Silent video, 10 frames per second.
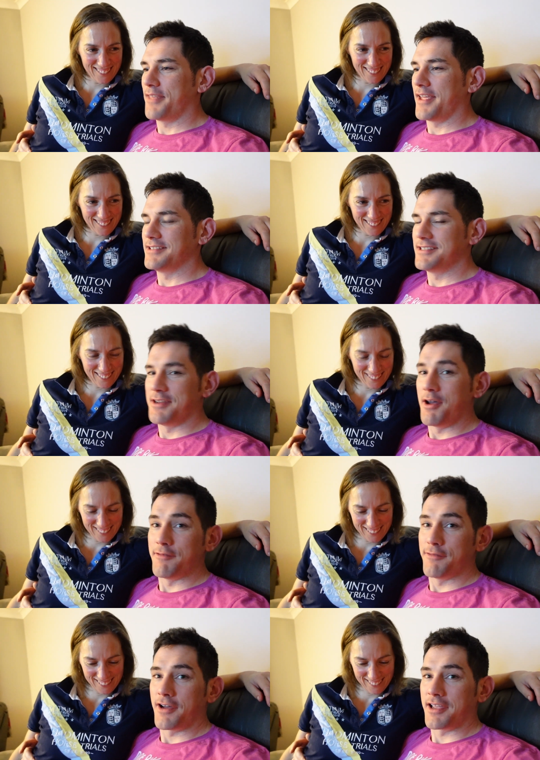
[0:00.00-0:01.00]
Speaker 1: thing to do
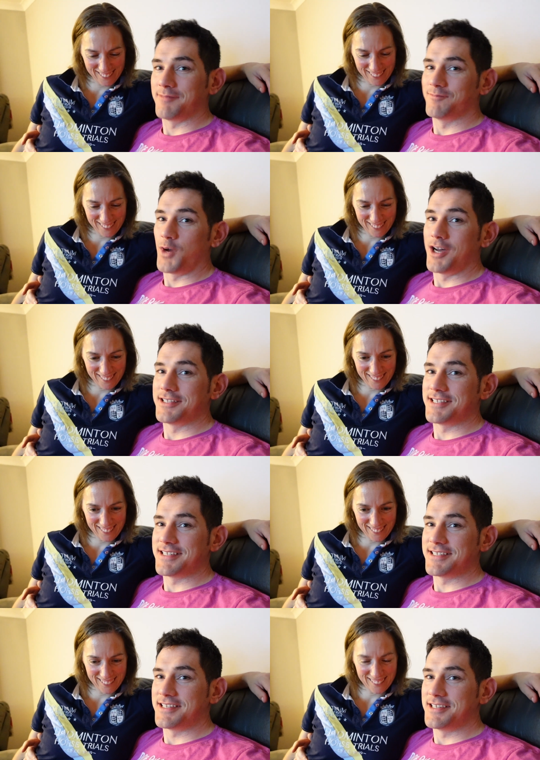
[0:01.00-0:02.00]
over fucking words
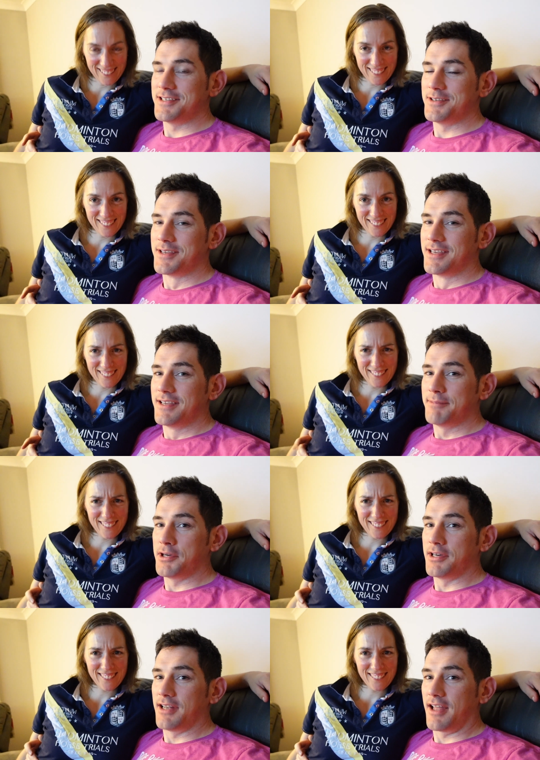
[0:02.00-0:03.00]
is to do
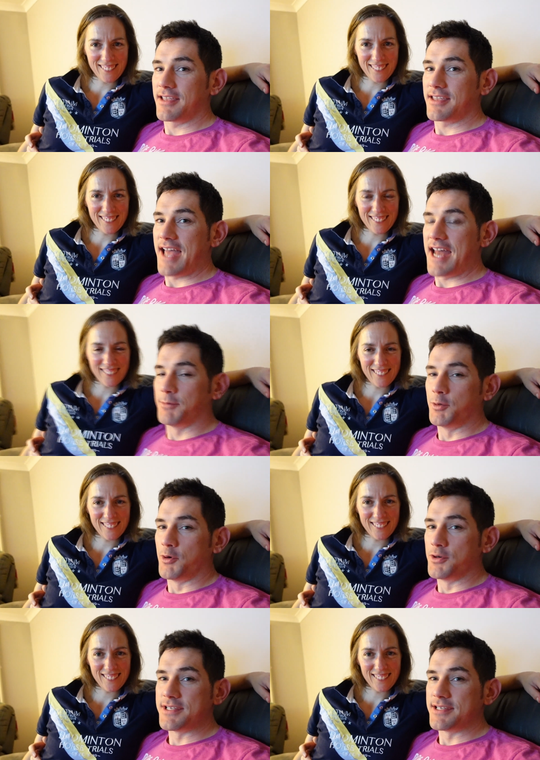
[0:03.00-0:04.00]
put like animal
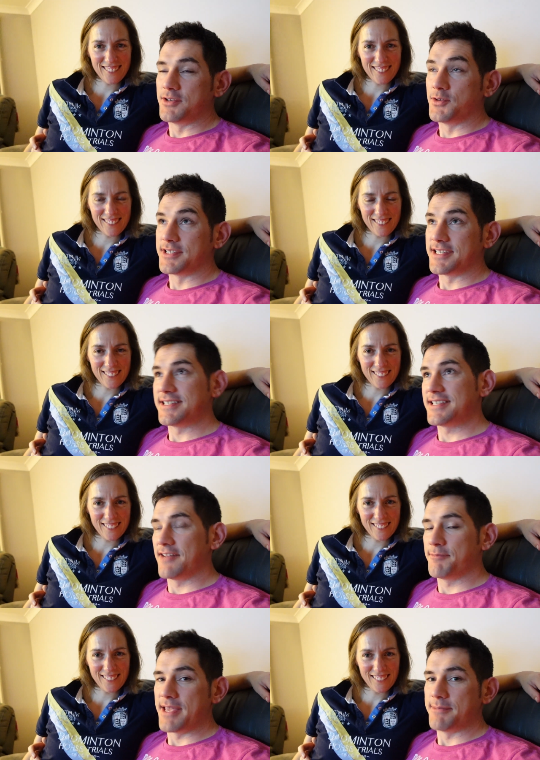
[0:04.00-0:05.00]
noises, noises instead
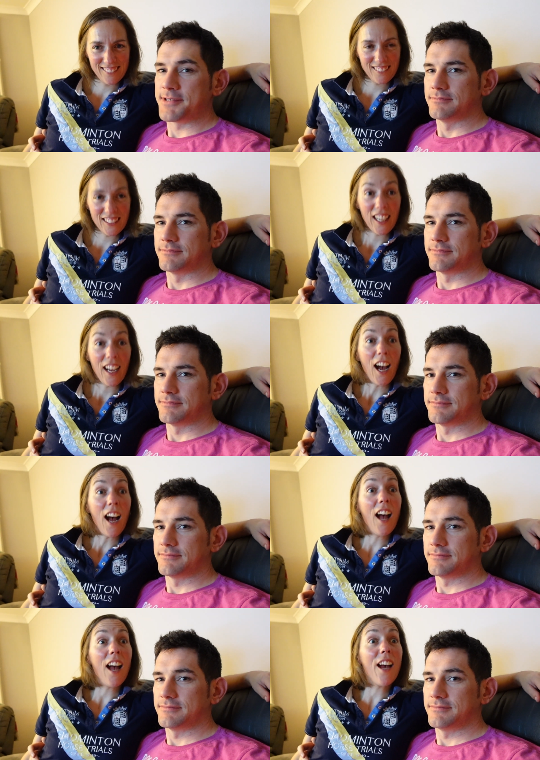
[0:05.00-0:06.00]
of beeps.
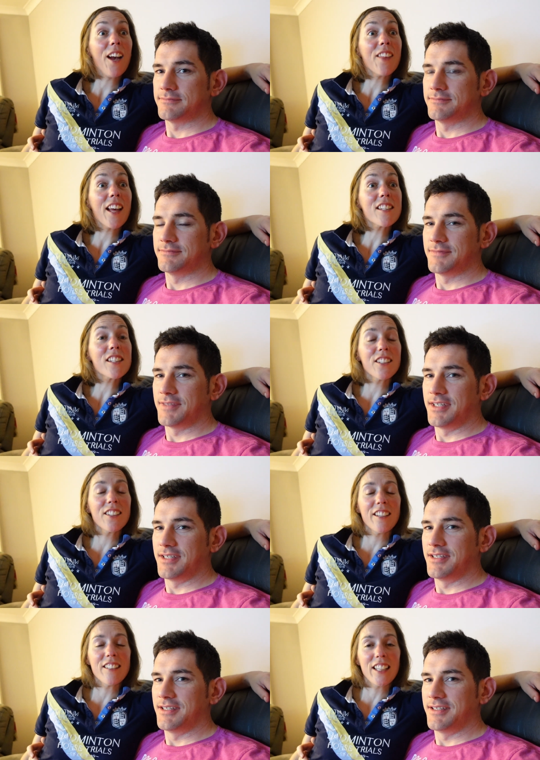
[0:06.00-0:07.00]
Speaker 2: Oh, that's a good
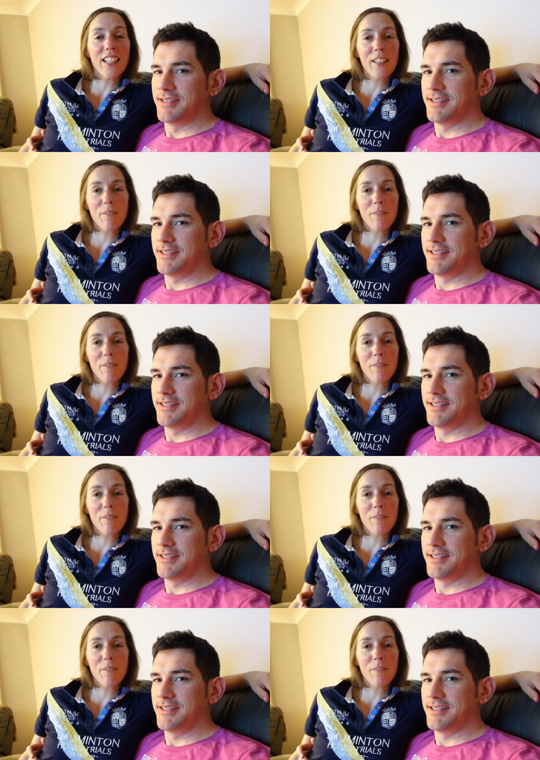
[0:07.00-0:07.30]
idea.